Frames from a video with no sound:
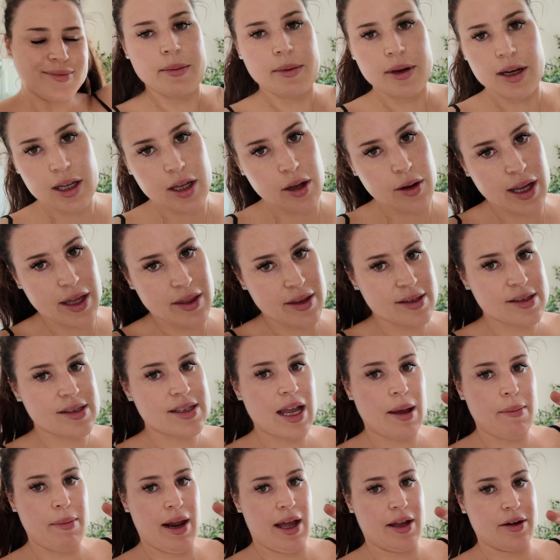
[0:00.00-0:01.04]
I'm gonna go get the
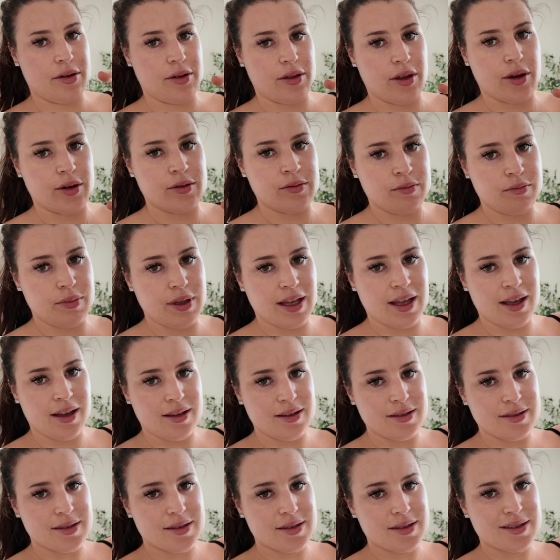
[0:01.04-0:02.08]
step ladder though,
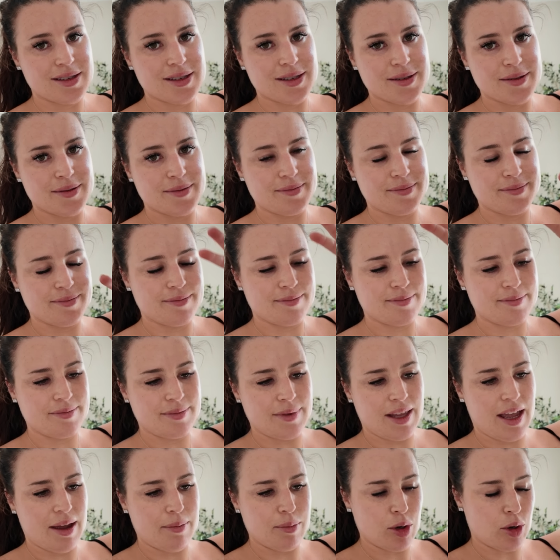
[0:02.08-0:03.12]
because
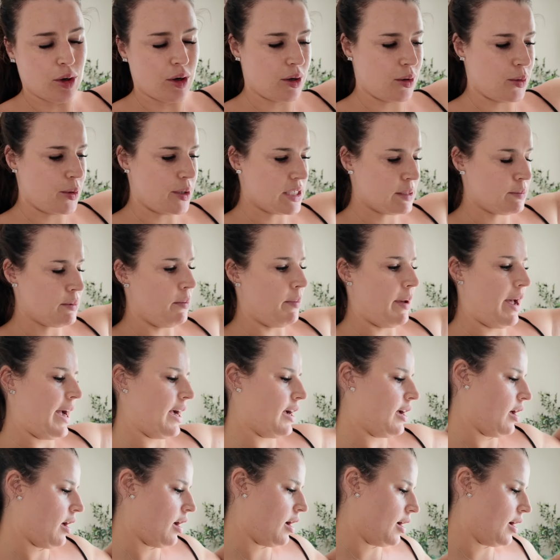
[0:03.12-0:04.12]
I'm not going to risk my back.